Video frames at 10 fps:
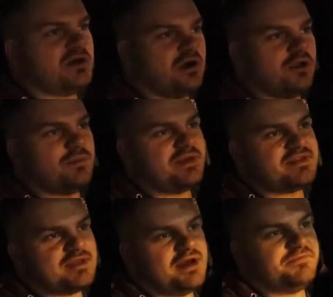I got all my
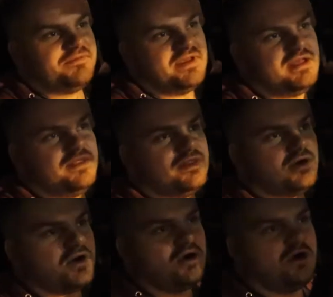stuff in
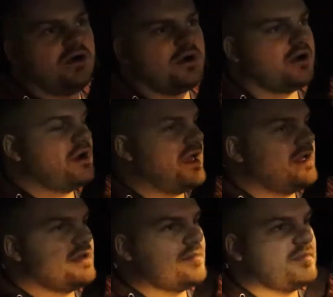the car
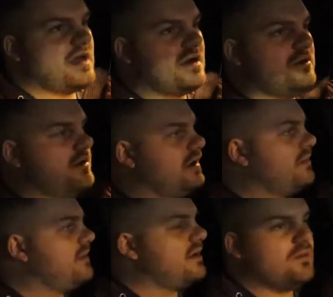and I'm now
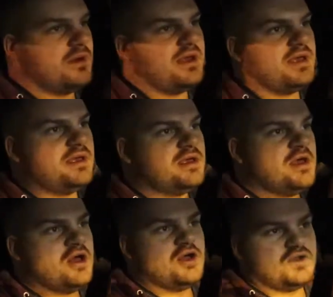on my way
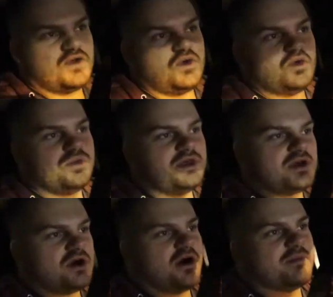to the
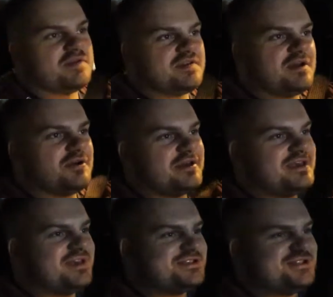commissary
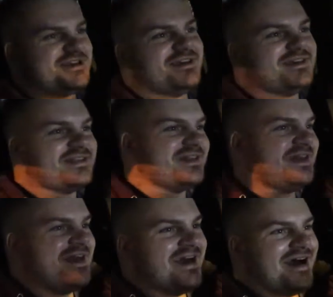kitchen.
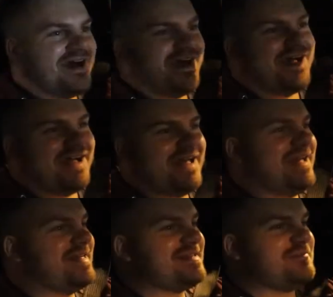
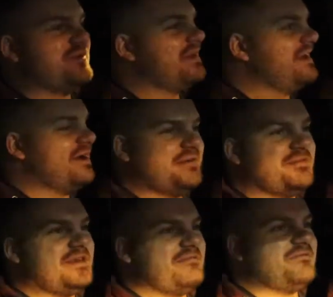It's one
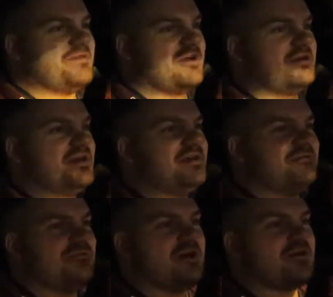of the very,
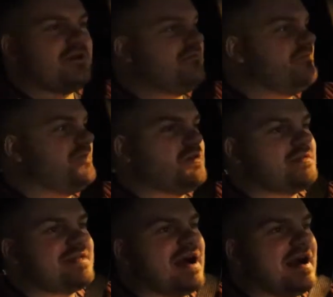very few
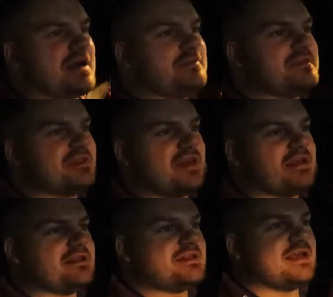times that
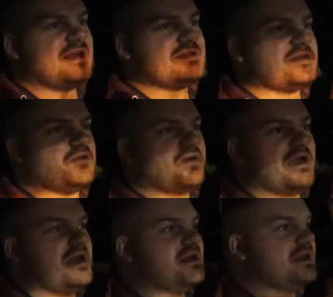it decides to
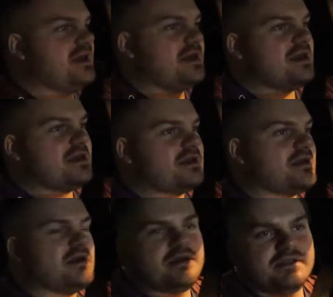rain in
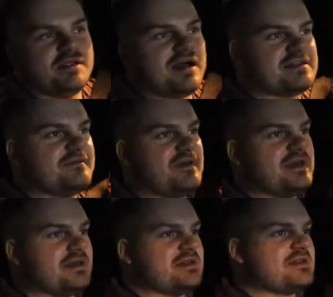Las
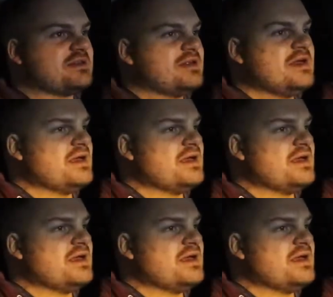Vegas.